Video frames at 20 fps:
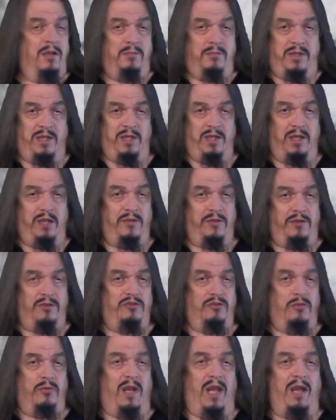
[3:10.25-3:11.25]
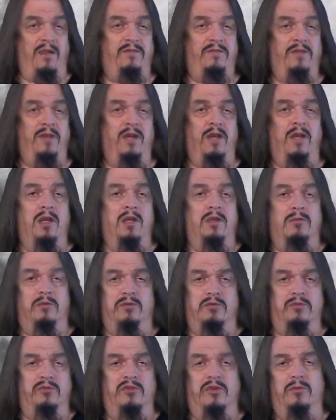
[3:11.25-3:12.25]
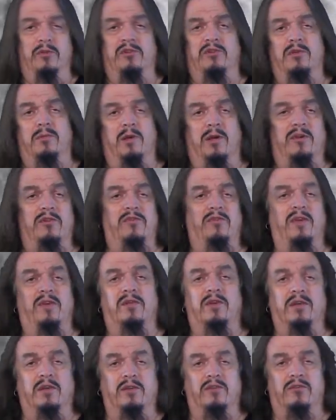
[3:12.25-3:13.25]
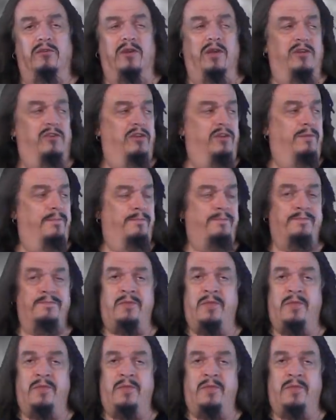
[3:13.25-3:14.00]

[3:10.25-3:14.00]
being the giraffe, which was always Lamarck's favorite illustration.